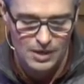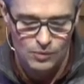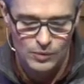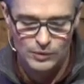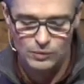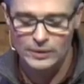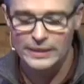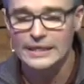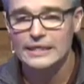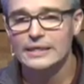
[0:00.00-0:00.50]

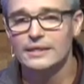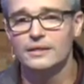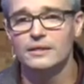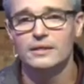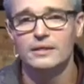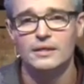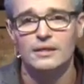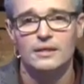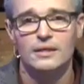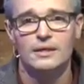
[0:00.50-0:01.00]
We read
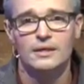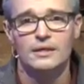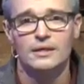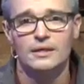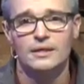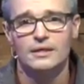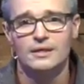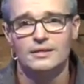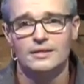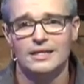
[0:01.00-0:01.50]
in
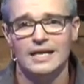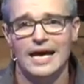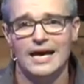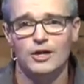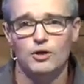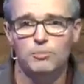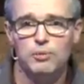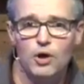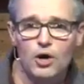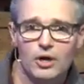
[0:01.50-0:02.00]
the
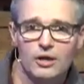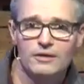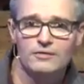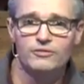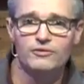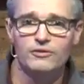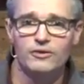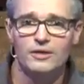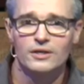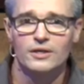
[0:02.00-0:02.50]
latter part
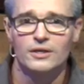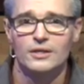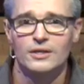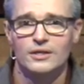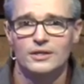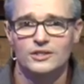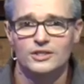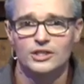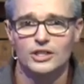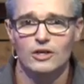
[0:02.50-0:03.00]
of
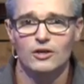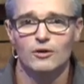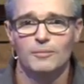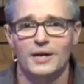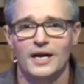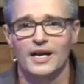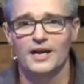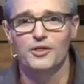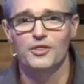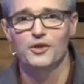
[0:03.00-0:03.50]
Jeremiah